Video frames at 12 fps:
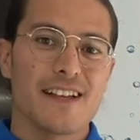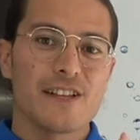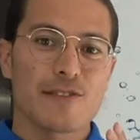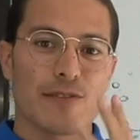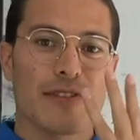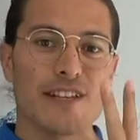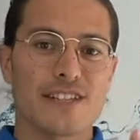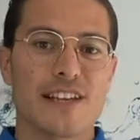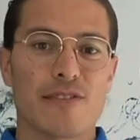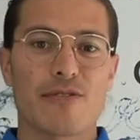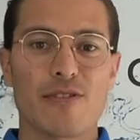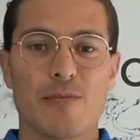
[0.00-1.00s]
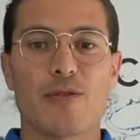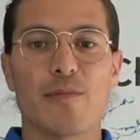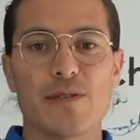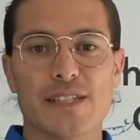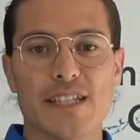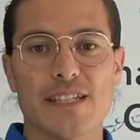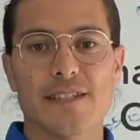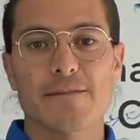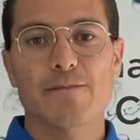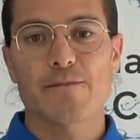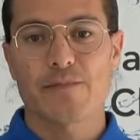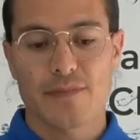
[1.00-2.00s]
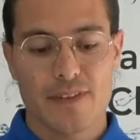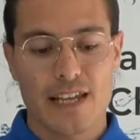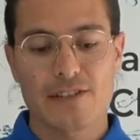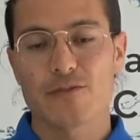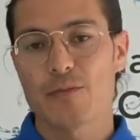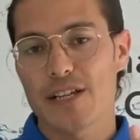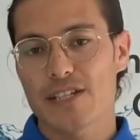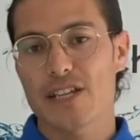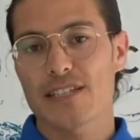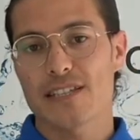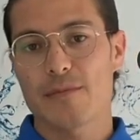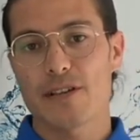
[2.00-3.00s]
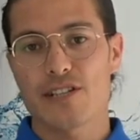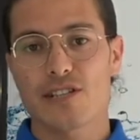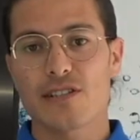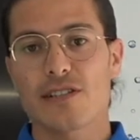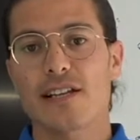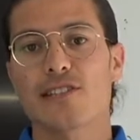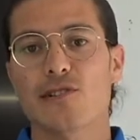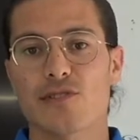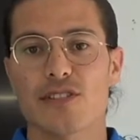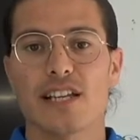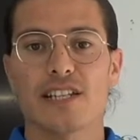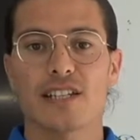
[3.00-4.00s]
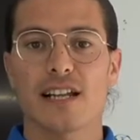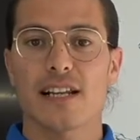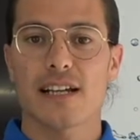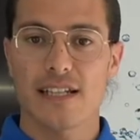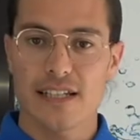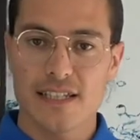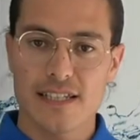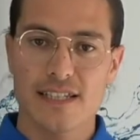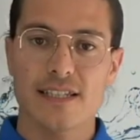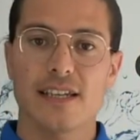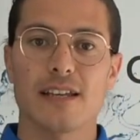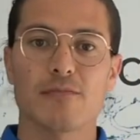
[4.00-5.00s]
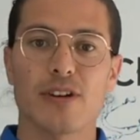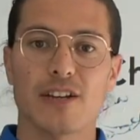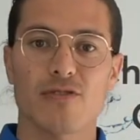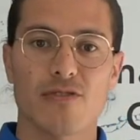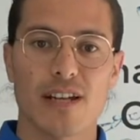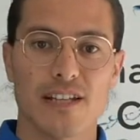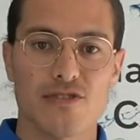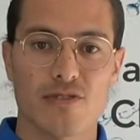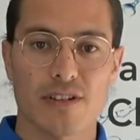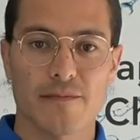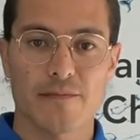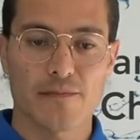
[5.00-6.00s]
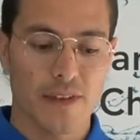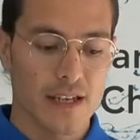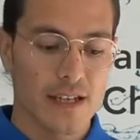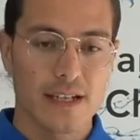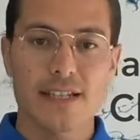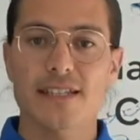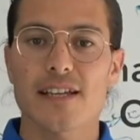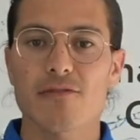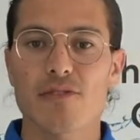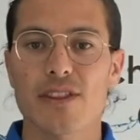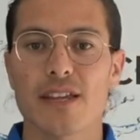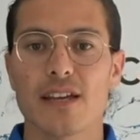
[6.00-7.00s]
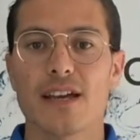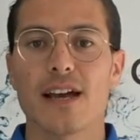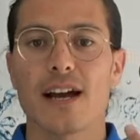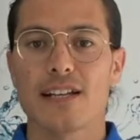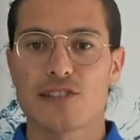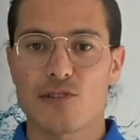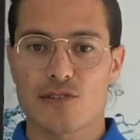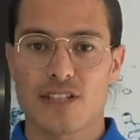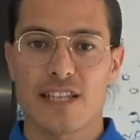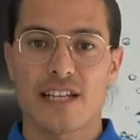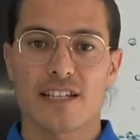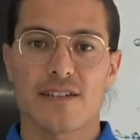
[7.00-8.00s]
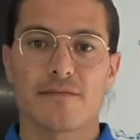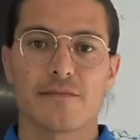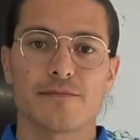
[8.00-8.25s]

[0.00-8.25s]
So these are 3 properties, as I mentioned, antioxidation, alkalinity, and microclustering. Let's start with the antioxidation.